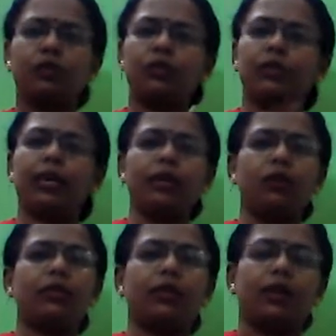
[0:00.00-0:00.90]
Today,
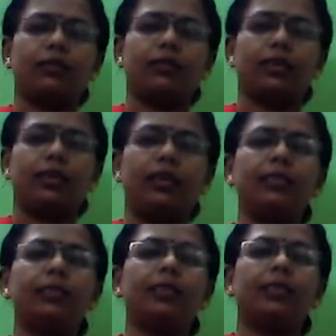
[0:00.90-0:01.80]
your task
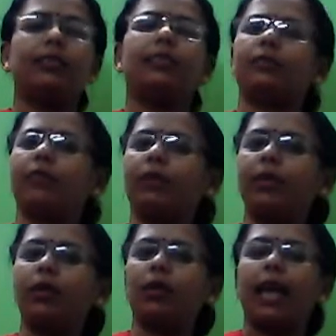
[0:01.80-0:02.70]
is, this will be
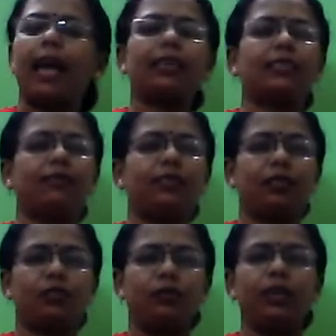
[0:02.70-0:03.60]
your
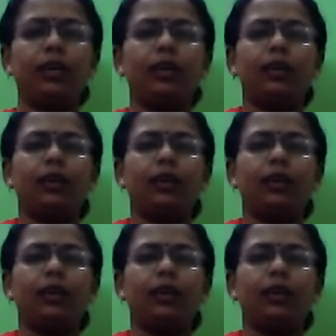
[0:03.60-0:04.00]
activity today.